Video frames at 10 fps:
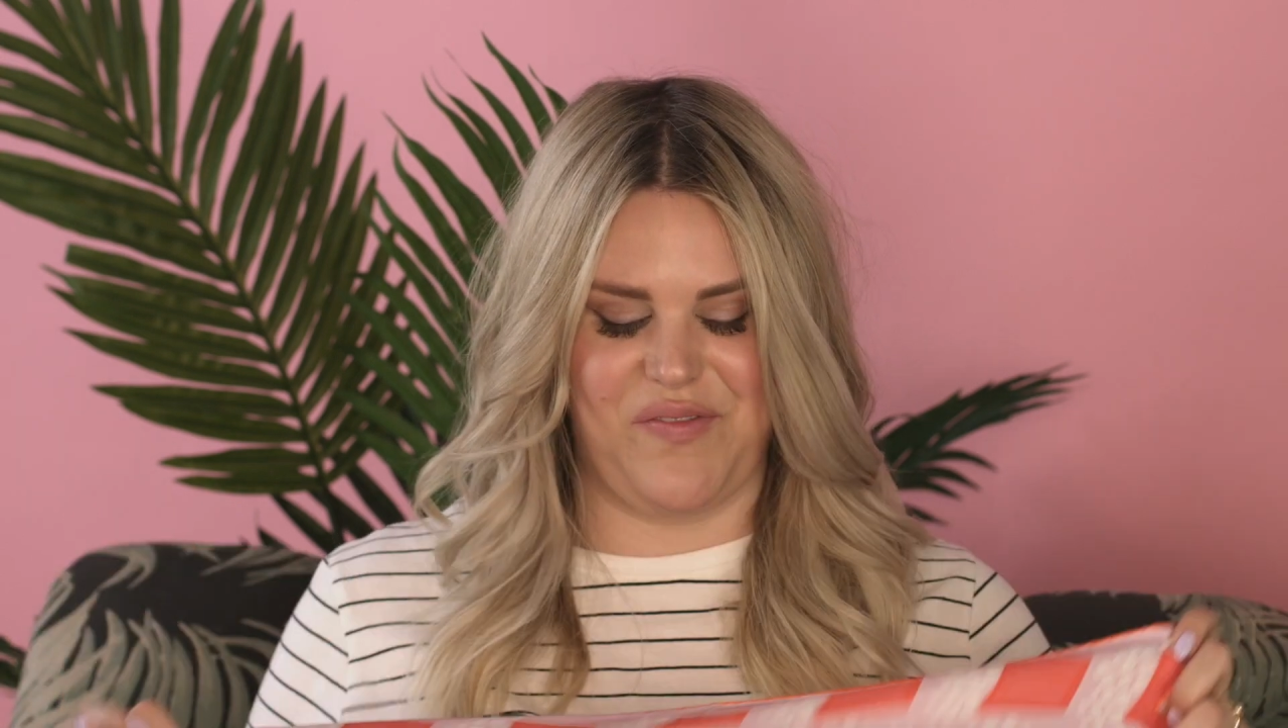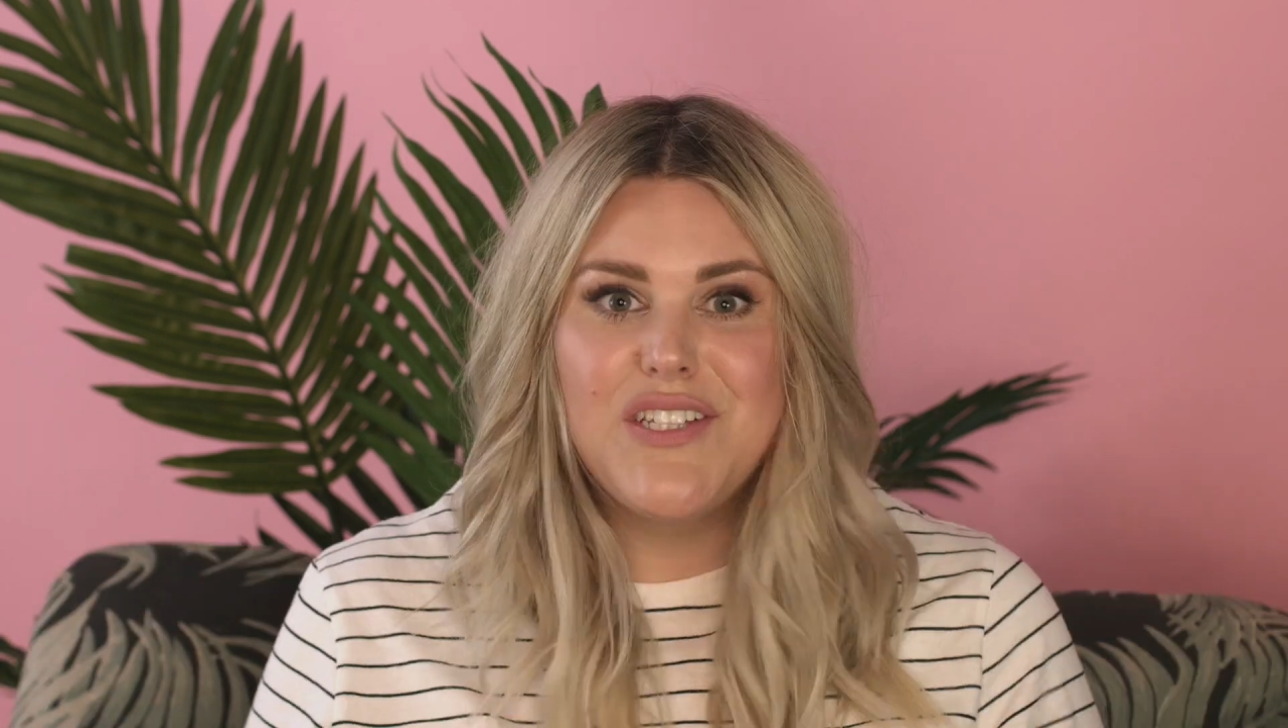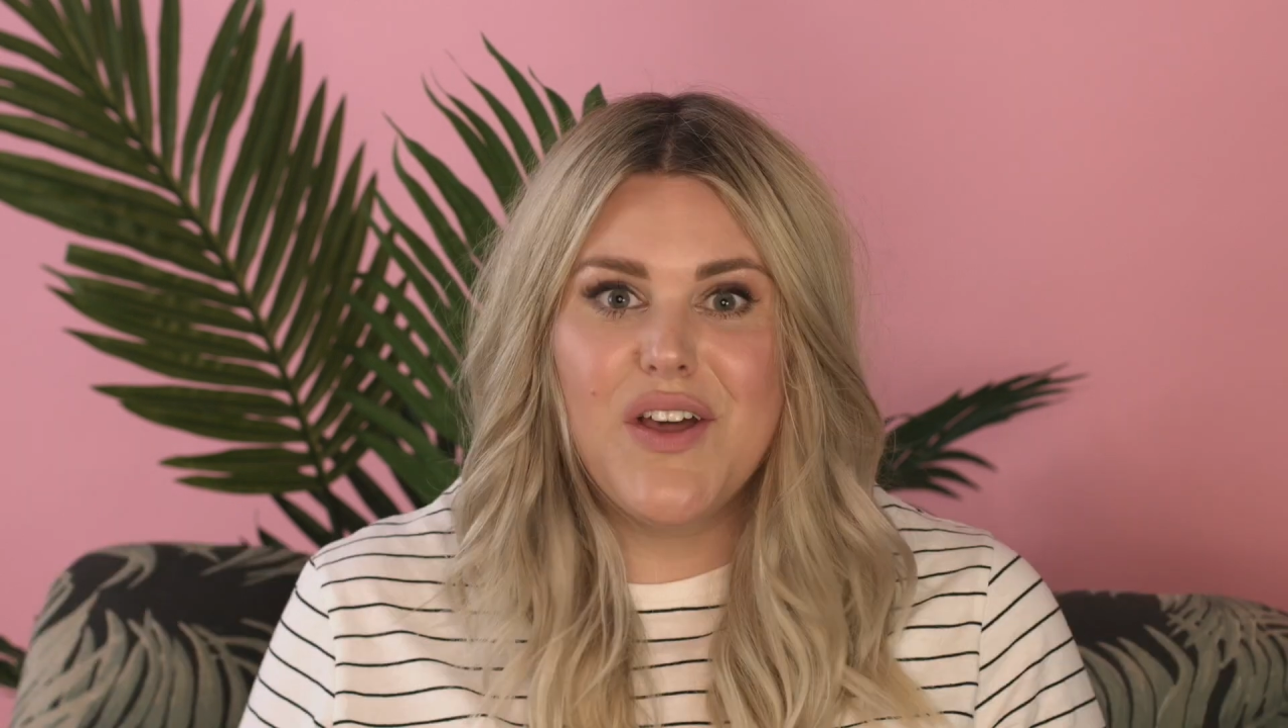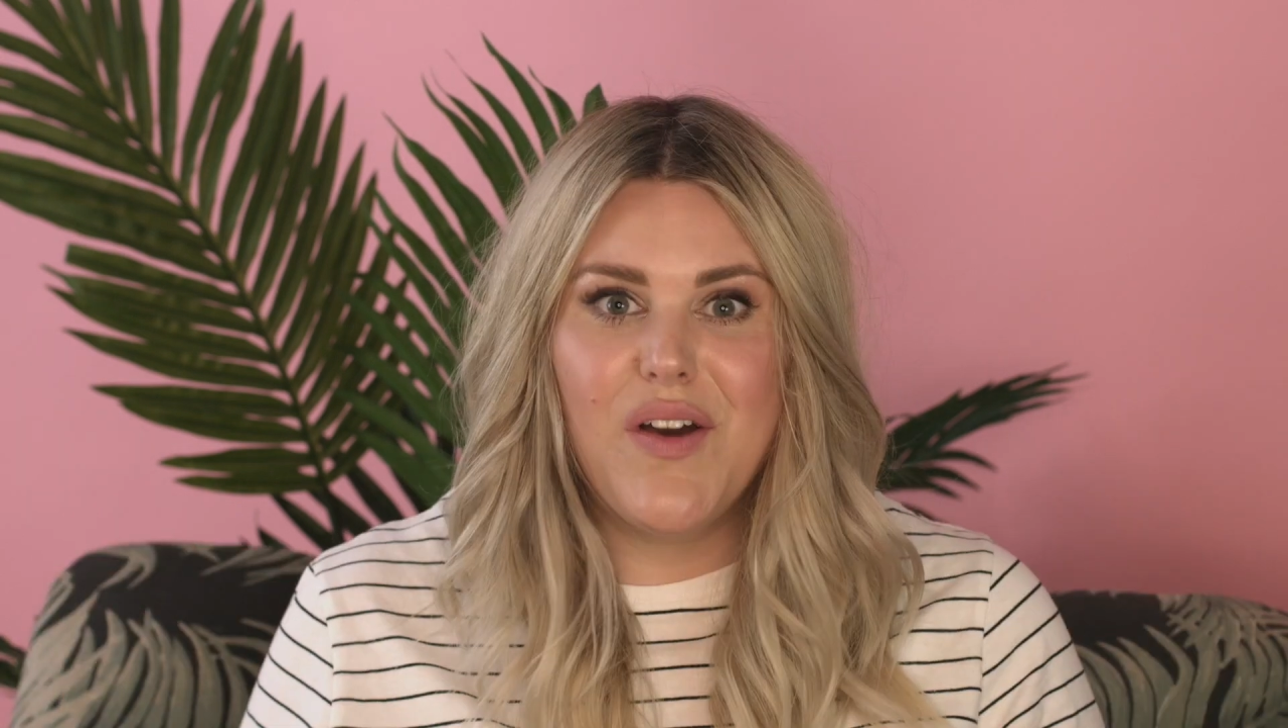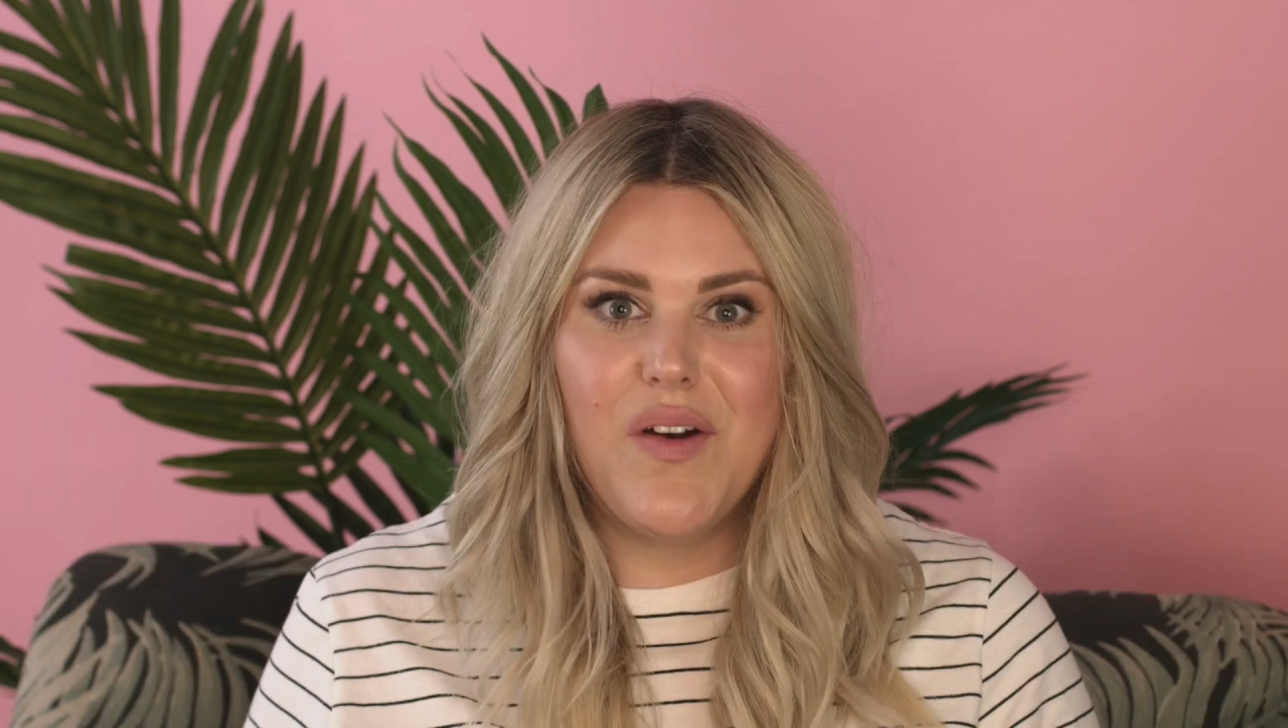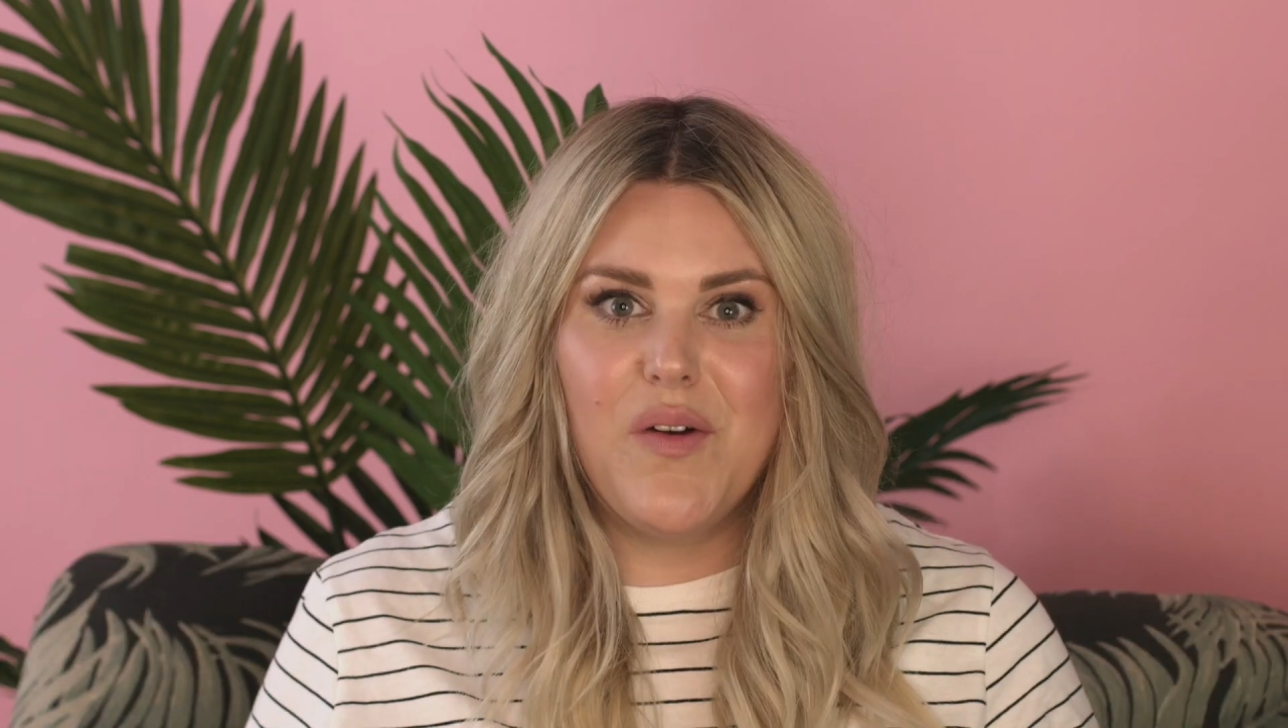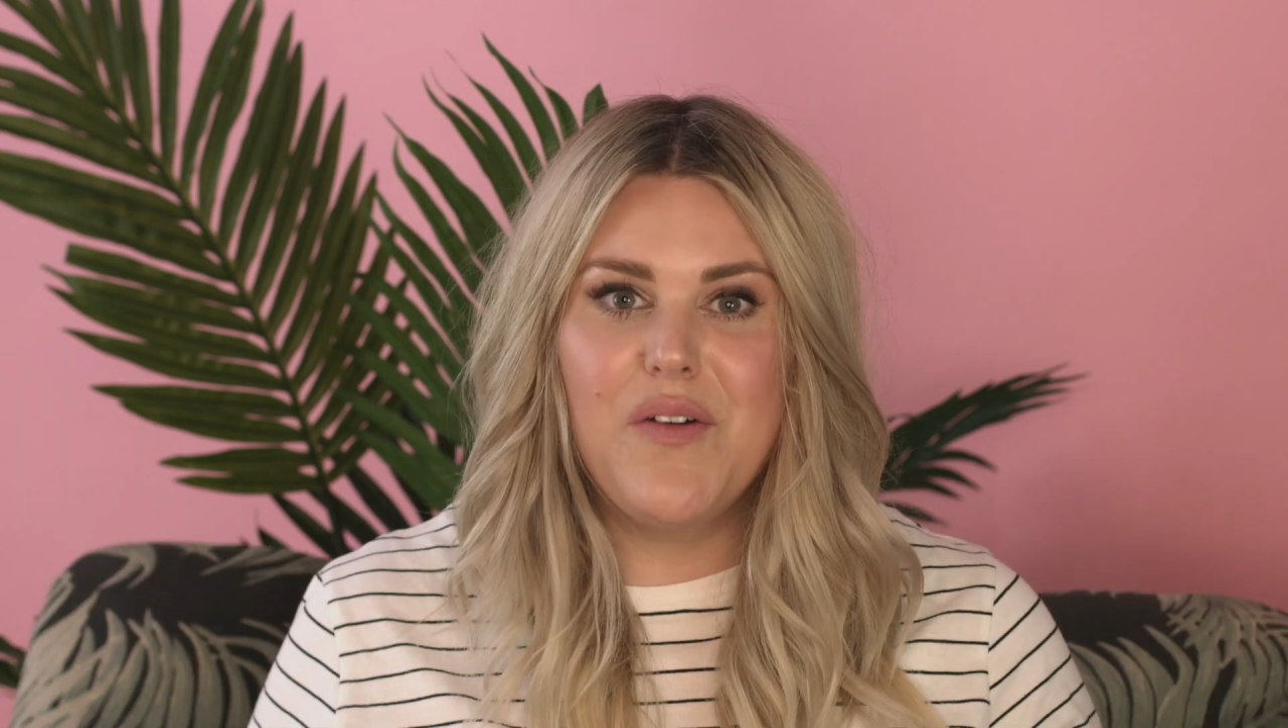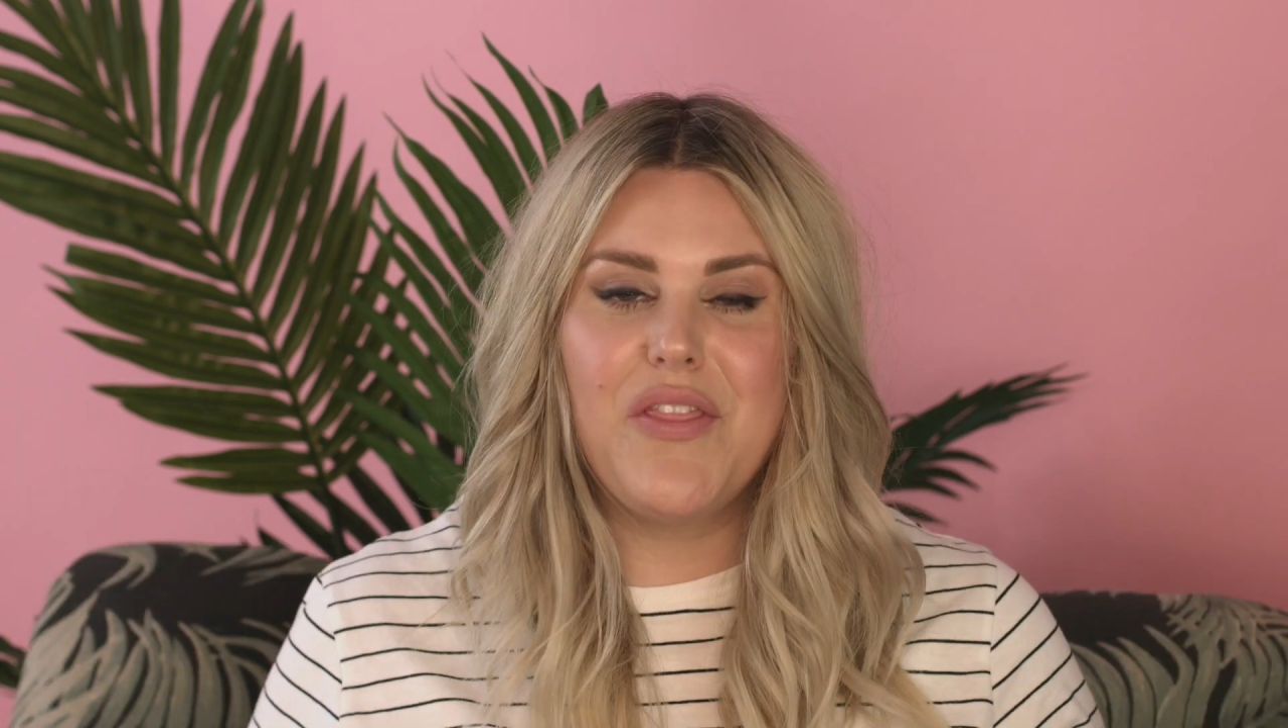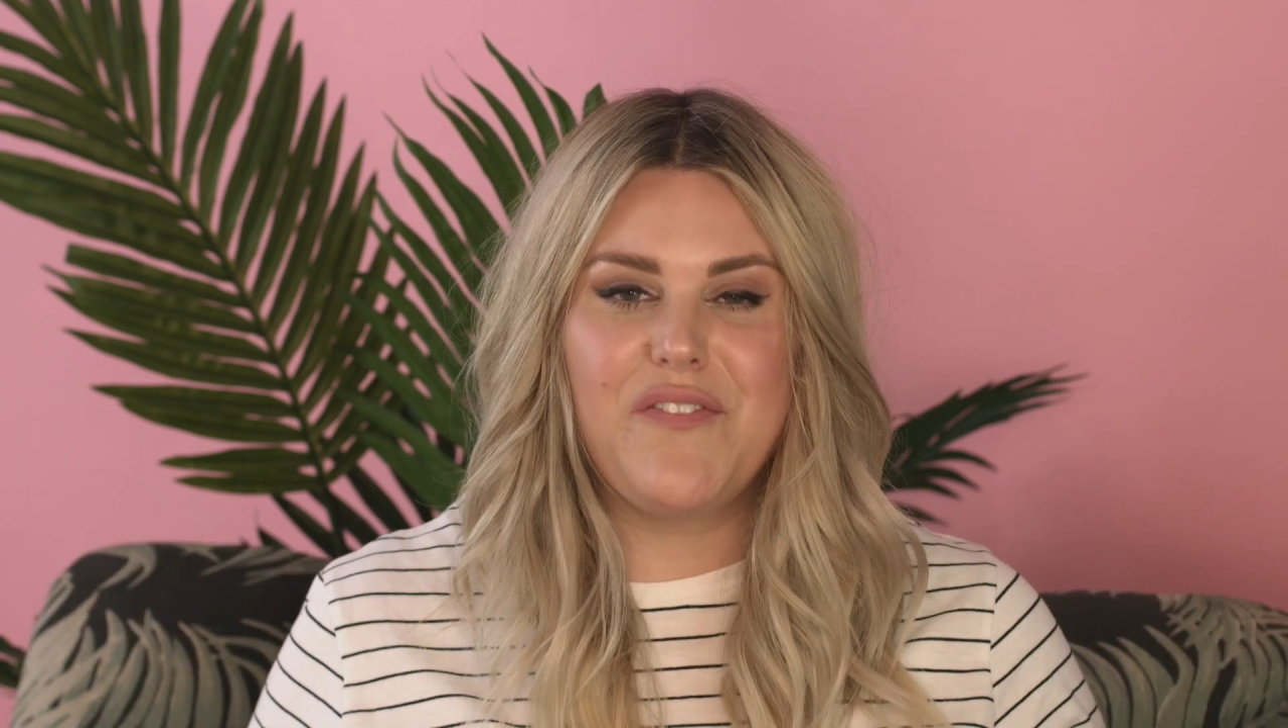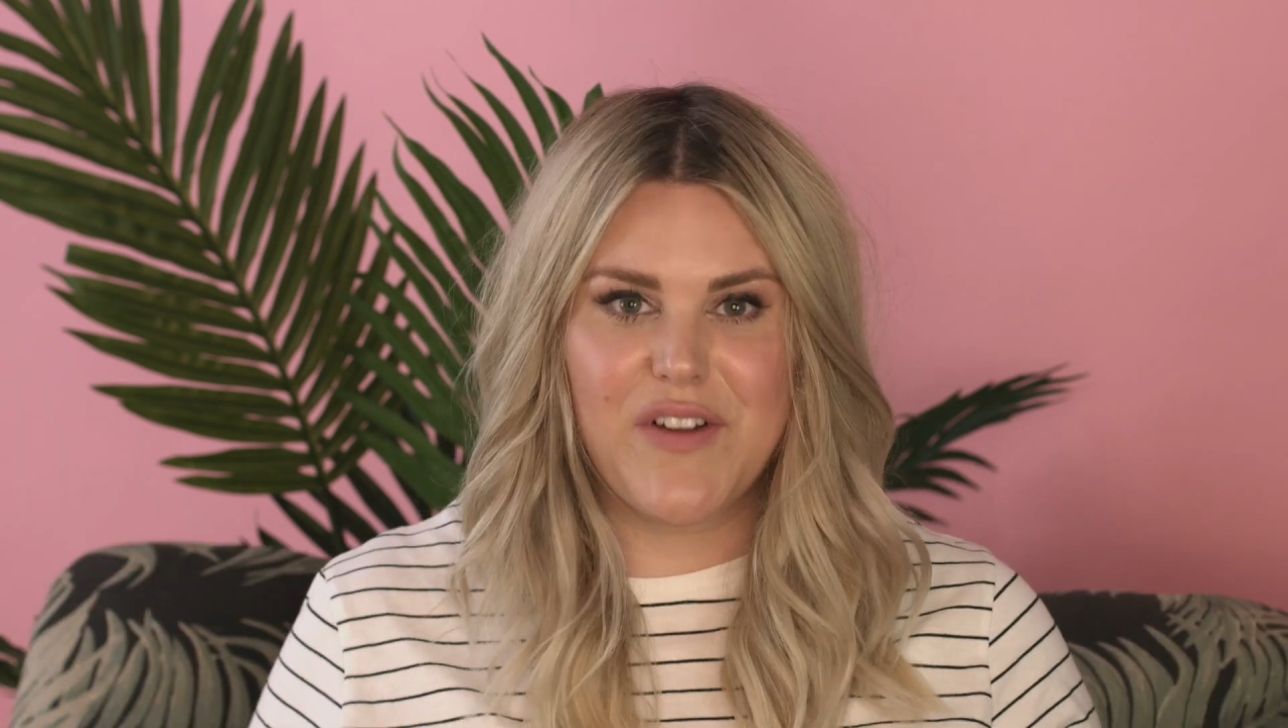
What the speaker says: So the